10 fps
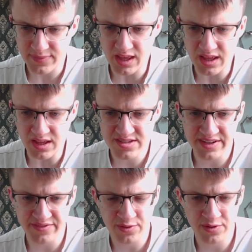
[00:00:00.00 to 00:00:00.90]

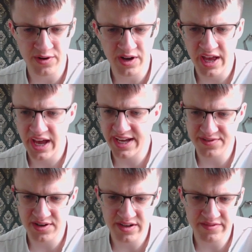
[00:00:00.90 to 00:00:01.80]
c4,
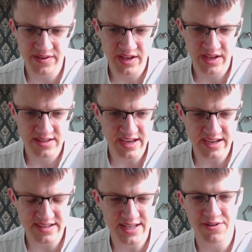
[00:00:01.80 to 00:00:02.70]
h5
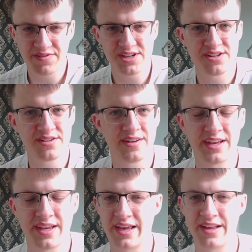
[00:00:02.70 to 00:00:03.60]
takes. Now Fischer,
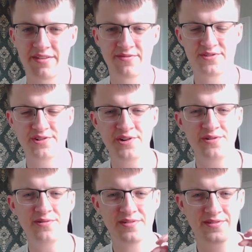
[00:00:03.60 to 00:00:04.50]

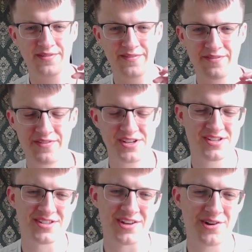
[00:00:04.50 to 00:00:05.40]
true Fischer
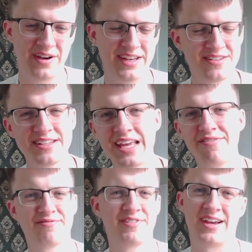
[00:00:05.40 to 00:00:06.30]
style, he doesn't
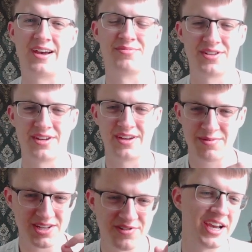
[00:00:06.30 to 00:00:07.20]
even recapture. He
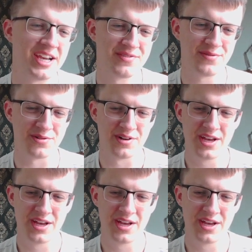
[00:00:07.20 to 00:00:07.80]
plays rook h4.